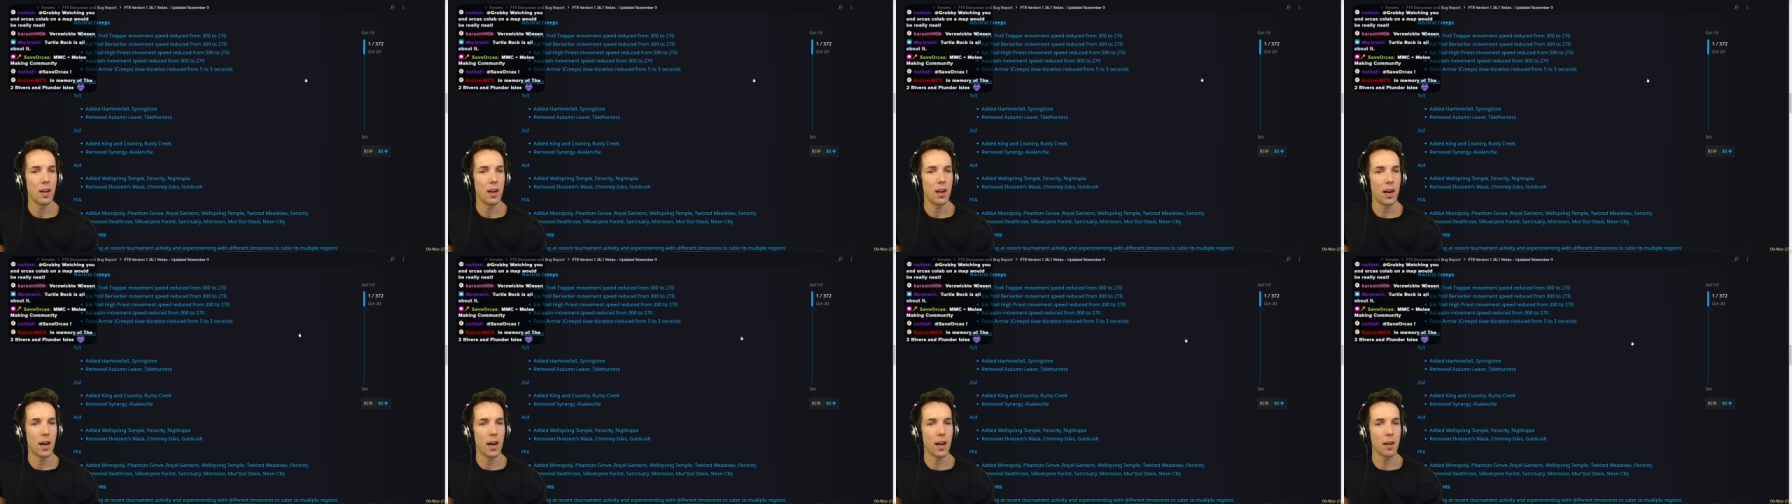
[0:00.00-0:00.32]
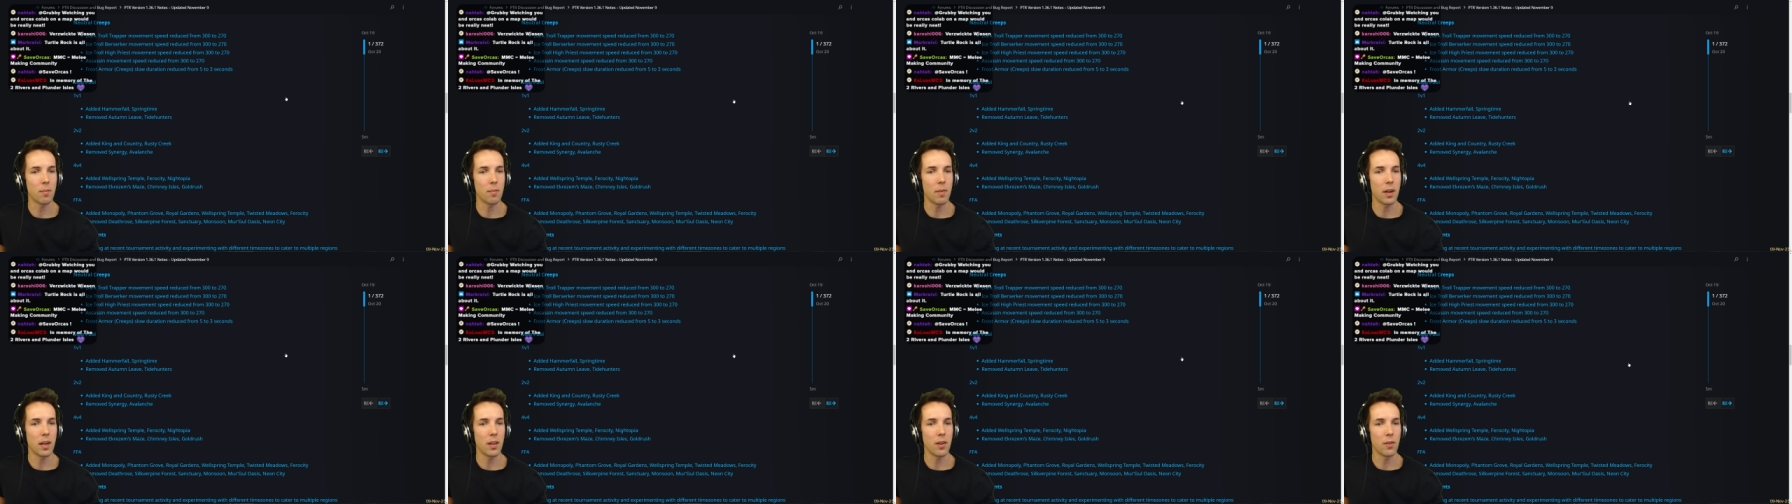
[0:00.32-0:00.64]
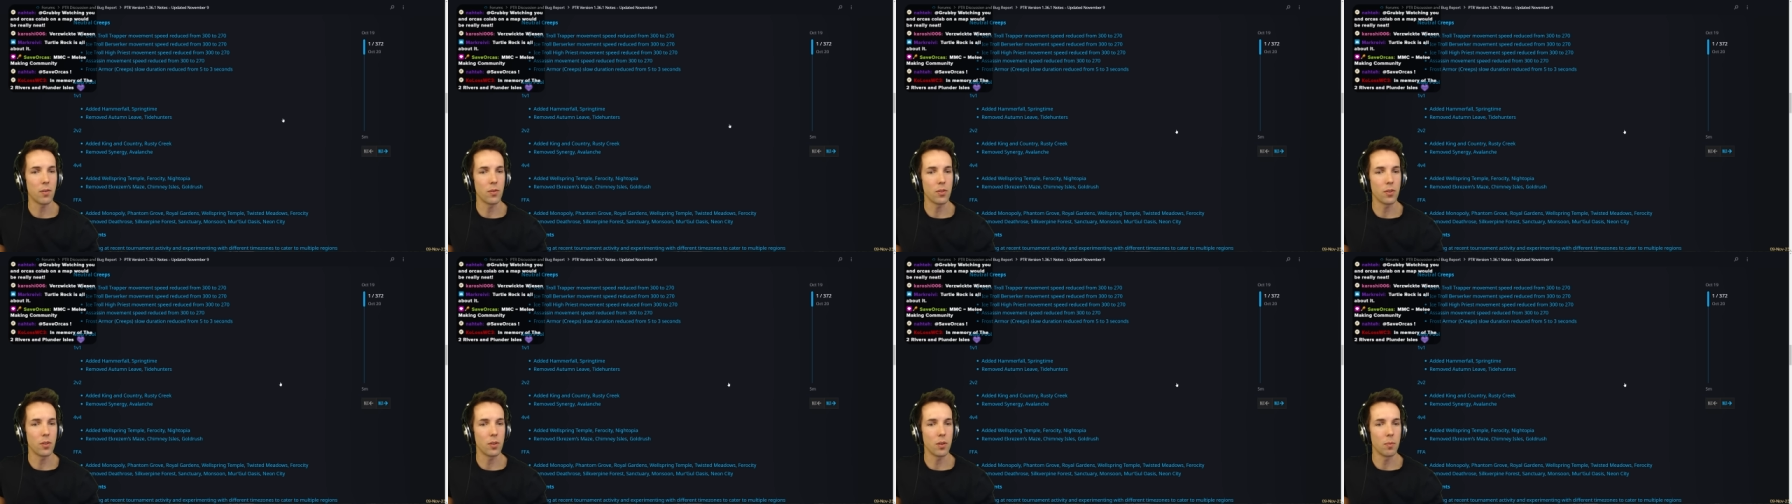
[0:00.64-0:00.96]
on my
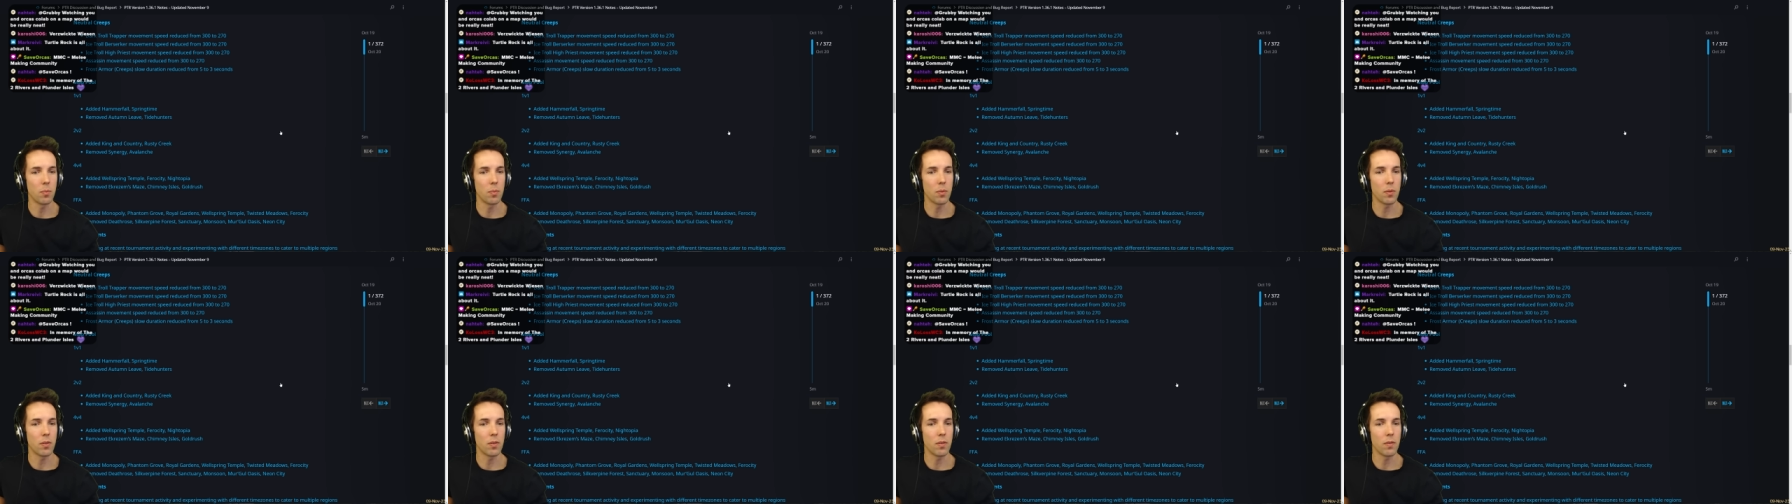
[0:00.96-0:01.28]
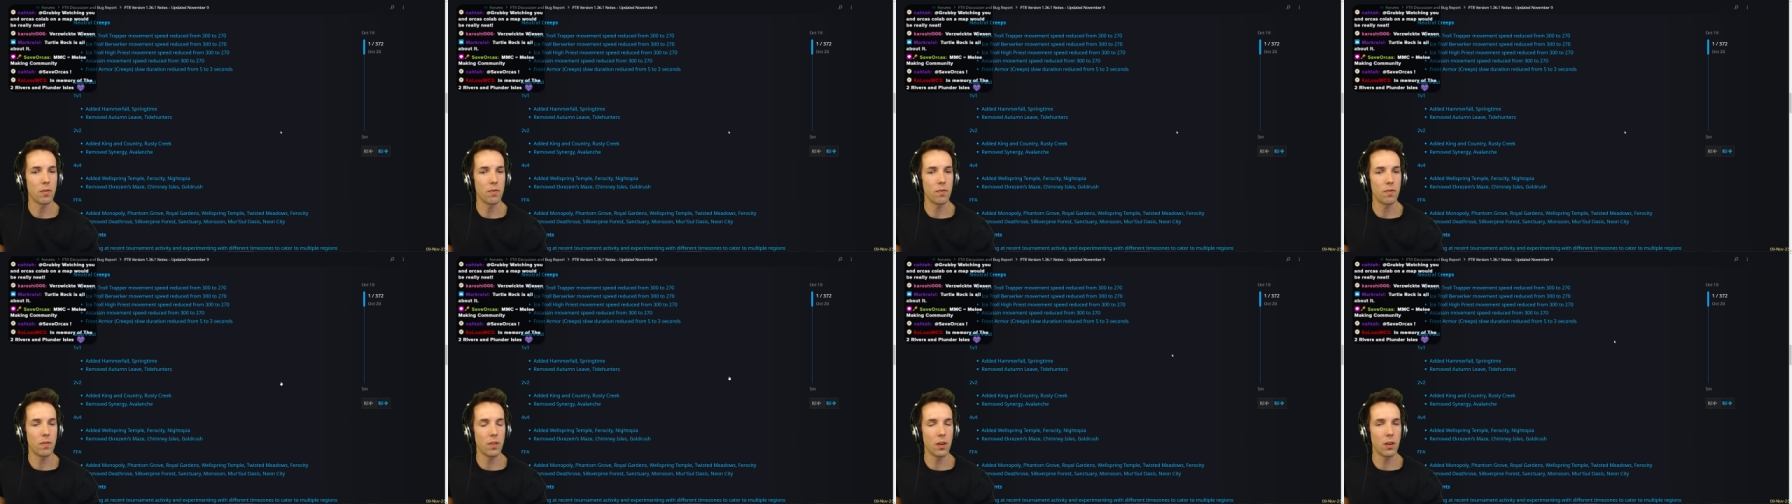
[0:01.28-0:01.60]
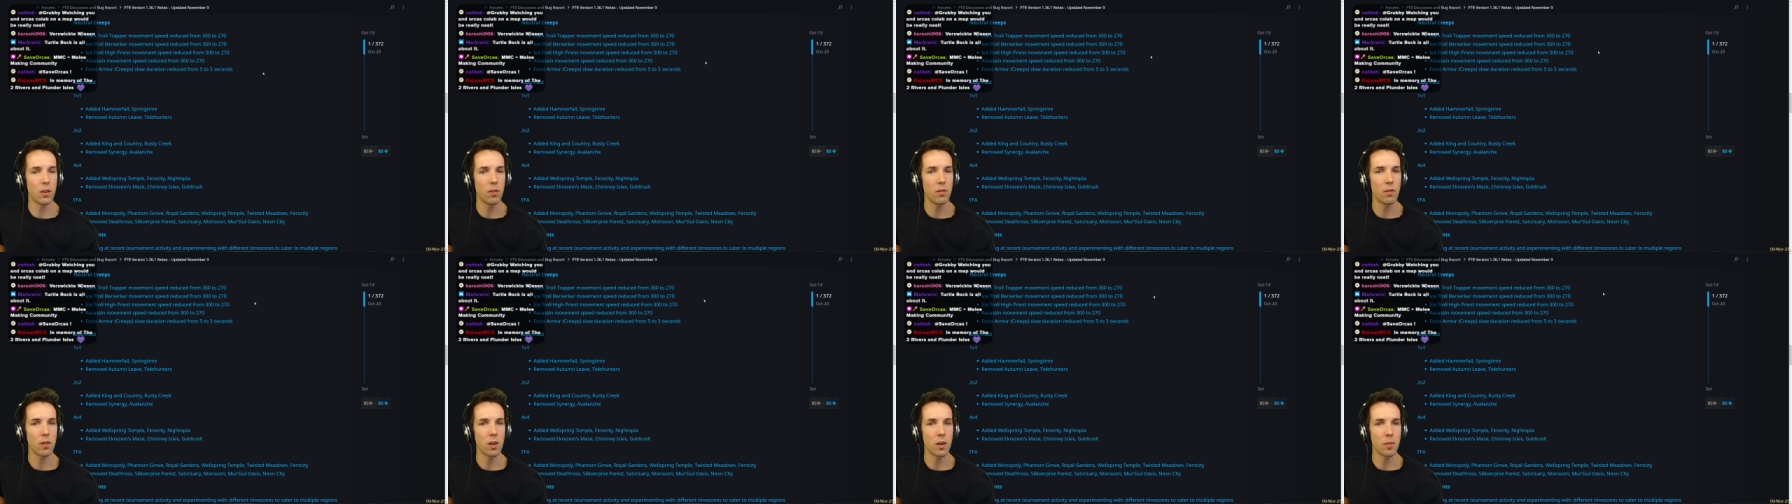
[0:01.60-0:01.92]
YouTube,
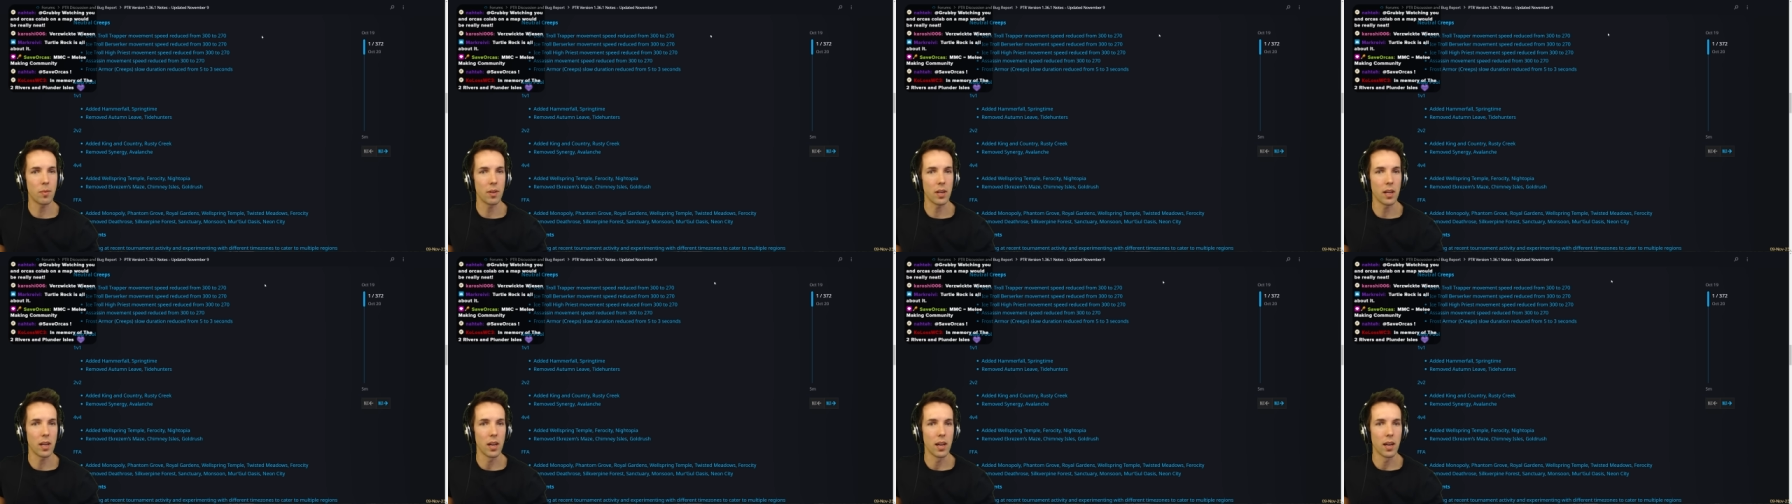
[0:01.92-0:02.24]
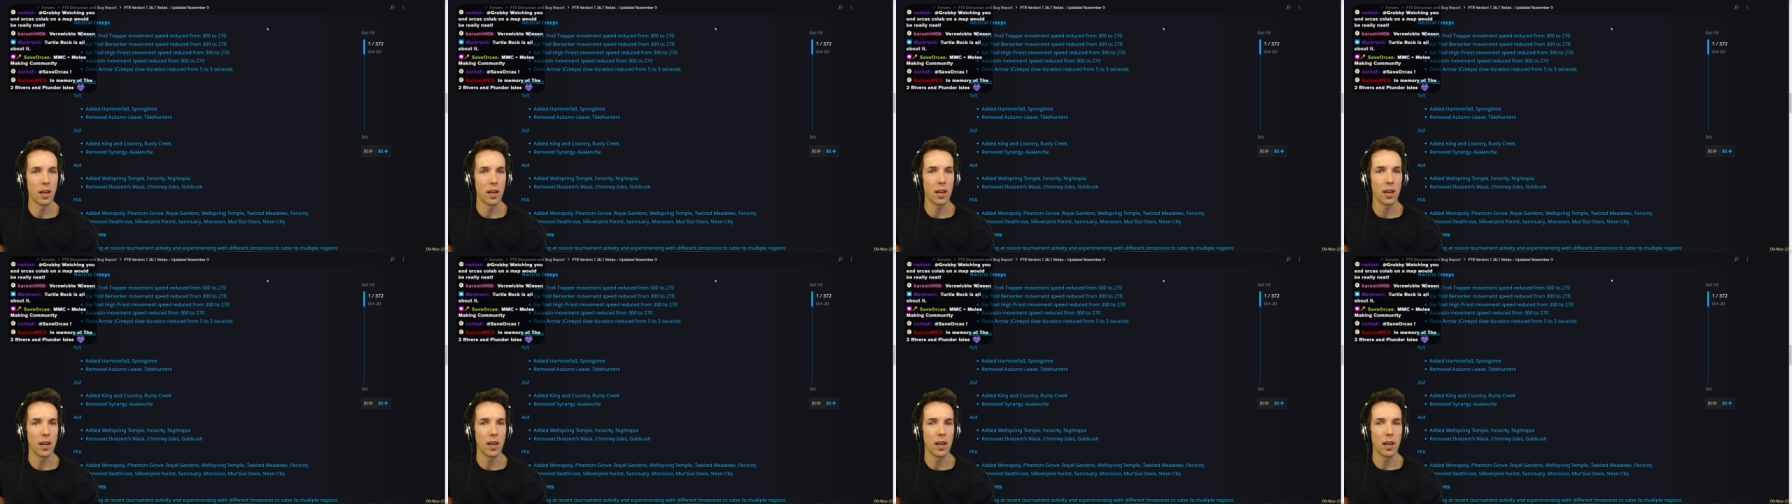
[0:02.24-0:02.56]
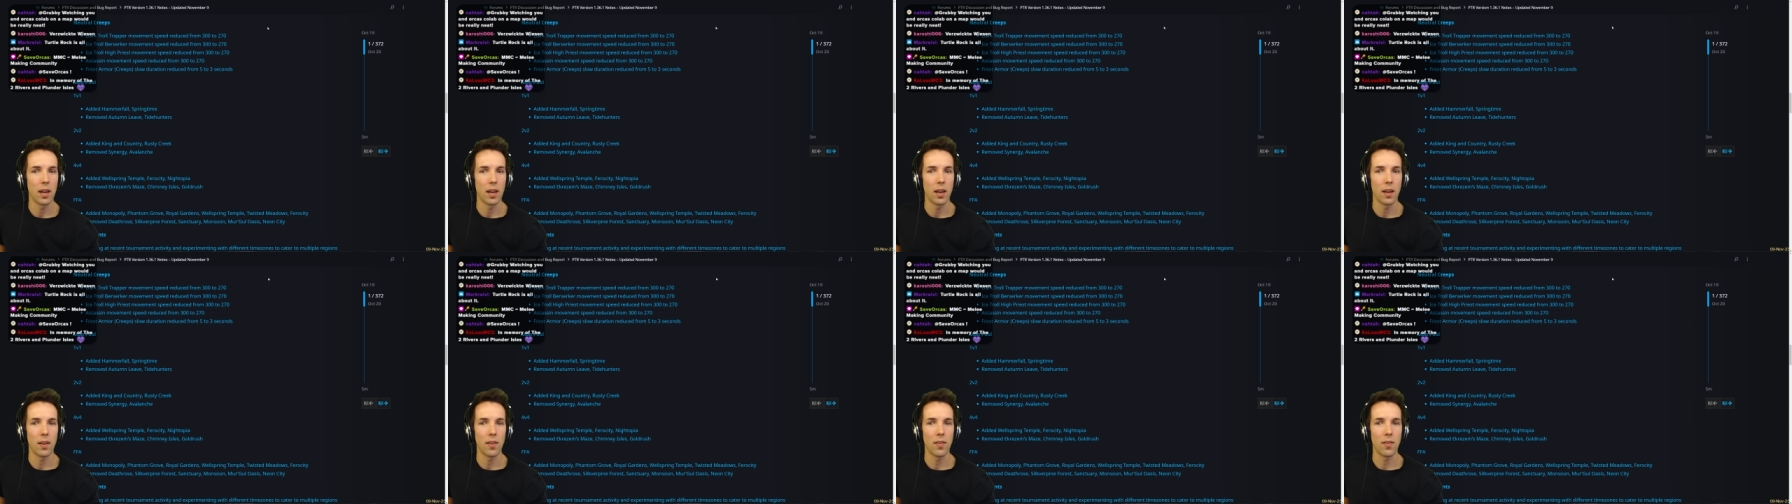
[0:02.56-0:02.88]
follow Grubby
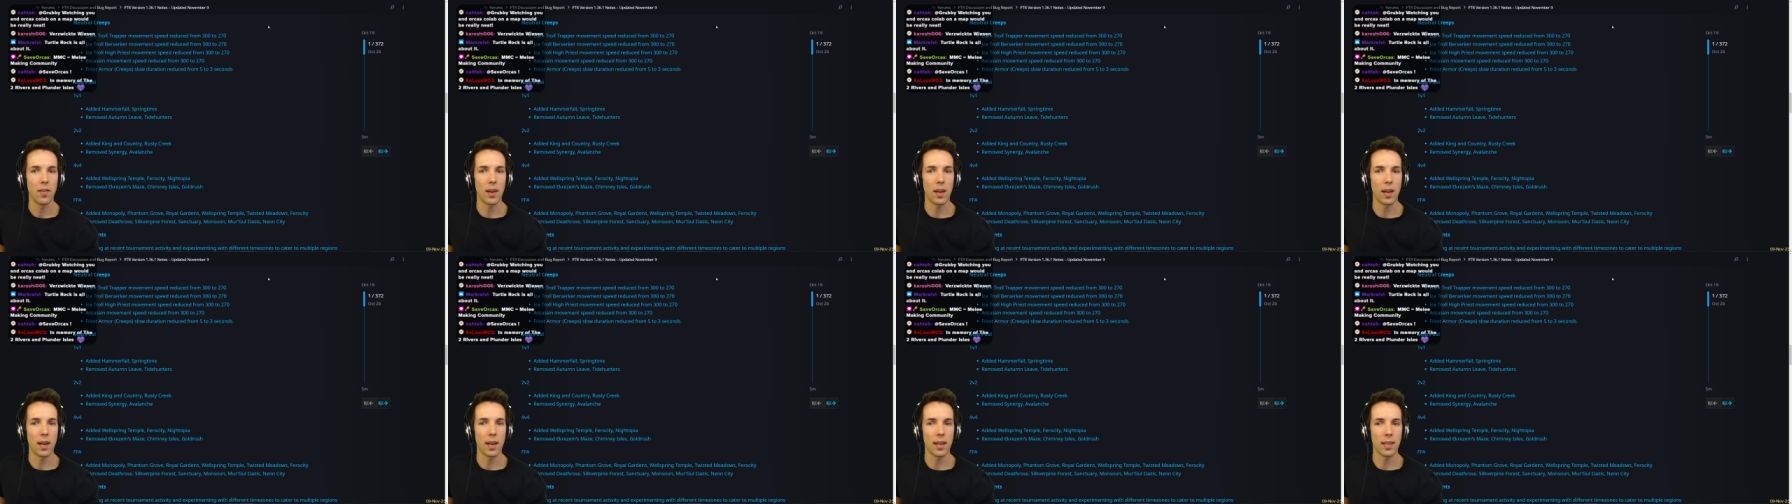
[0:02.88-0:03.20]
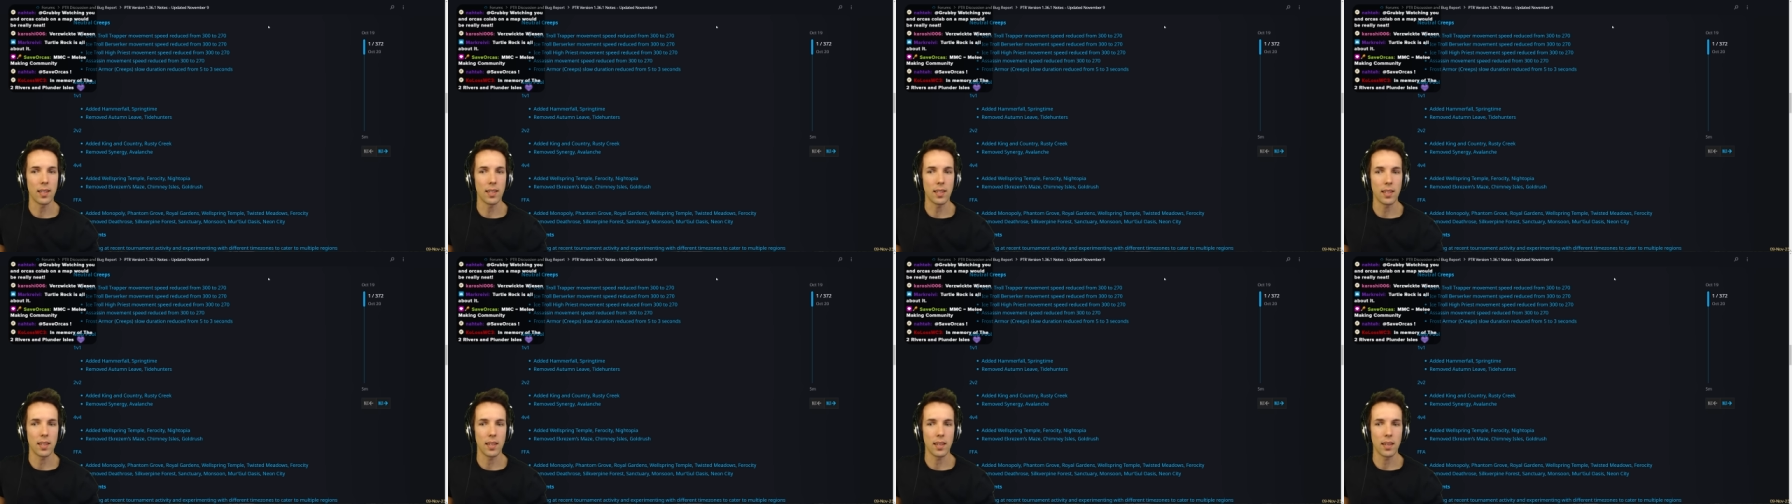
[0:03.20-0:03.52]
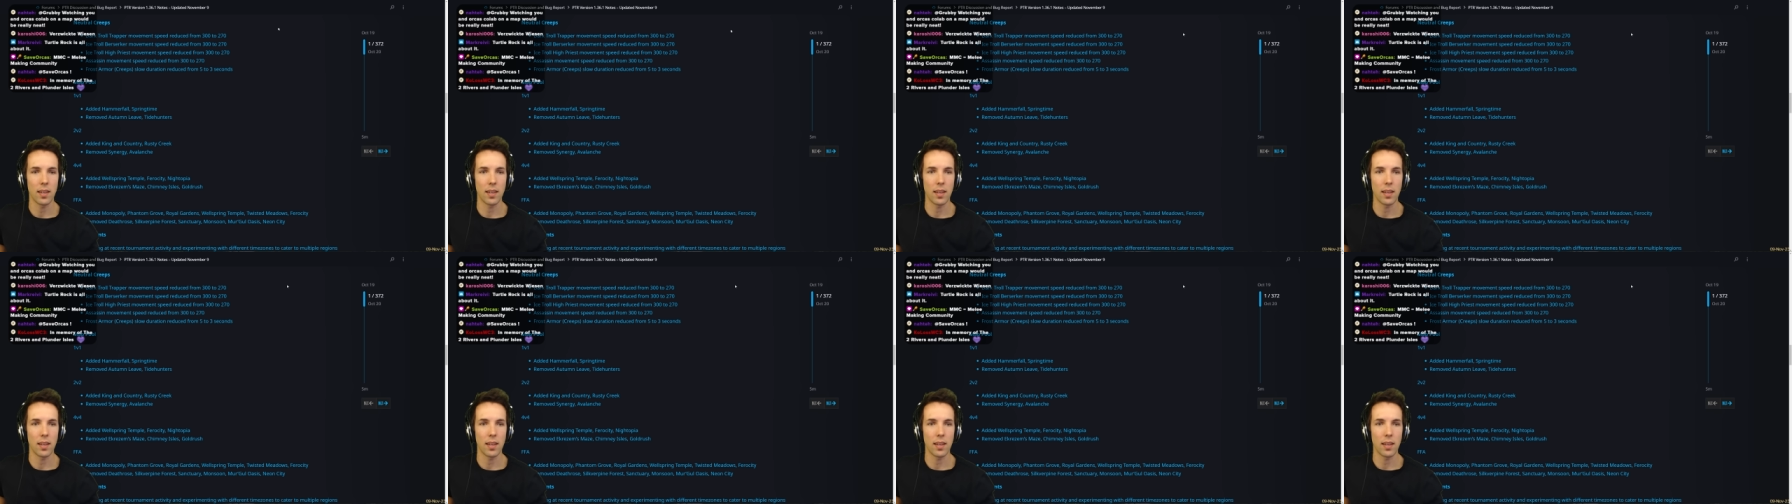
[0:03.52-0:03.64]
that